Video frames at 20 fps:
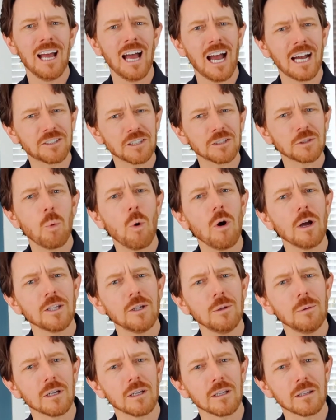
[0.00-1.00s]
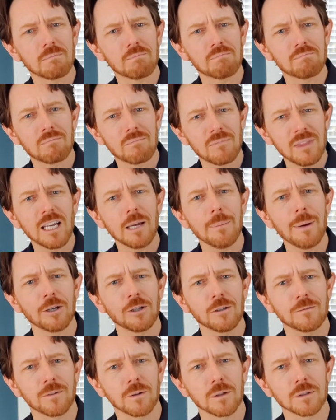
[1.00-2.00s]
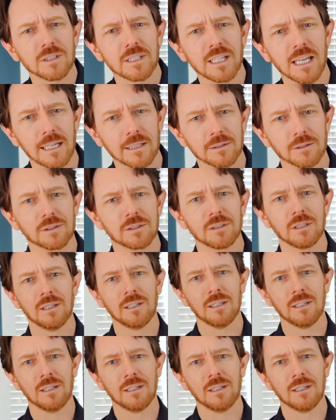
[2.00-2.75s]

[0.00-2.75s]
"I just want you to think about your first kiss."